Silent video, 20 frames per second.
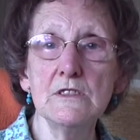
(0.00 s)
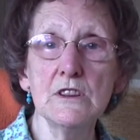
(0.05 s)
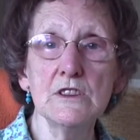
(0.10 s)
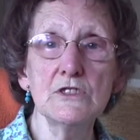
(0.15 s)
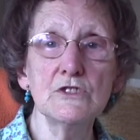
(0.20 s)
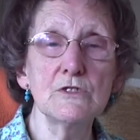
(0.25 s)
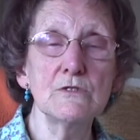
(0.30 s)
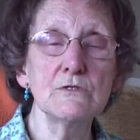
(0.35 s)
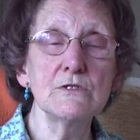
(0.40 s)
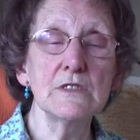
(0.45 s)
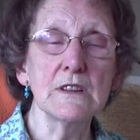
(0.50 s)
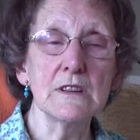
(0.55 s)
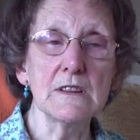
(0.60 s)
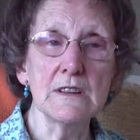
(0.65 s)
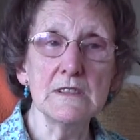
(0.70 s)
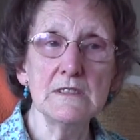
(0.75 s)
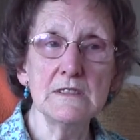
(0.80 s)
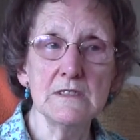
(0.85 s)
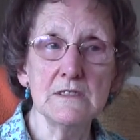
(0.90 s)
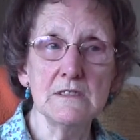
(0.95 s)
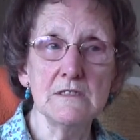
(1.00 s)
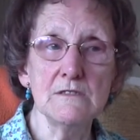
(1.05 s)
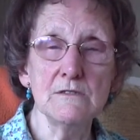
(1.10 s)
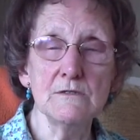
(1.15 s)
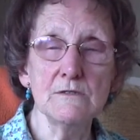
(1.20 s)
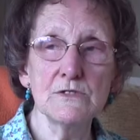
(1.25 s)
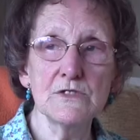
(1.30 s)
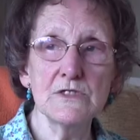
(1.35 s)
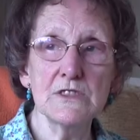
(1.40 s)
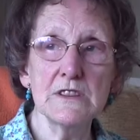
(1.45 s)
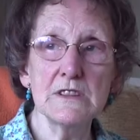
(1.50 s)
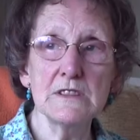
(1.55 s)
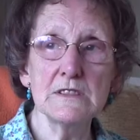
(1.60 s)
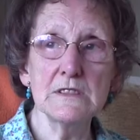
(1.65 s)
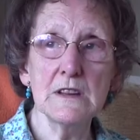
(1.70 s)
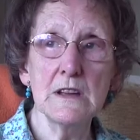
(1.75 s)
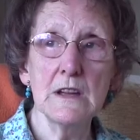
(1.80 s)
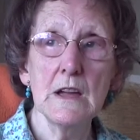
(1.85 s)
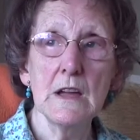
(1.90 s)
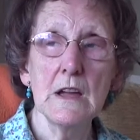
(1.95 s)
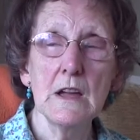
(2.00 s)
You had to go to London in those days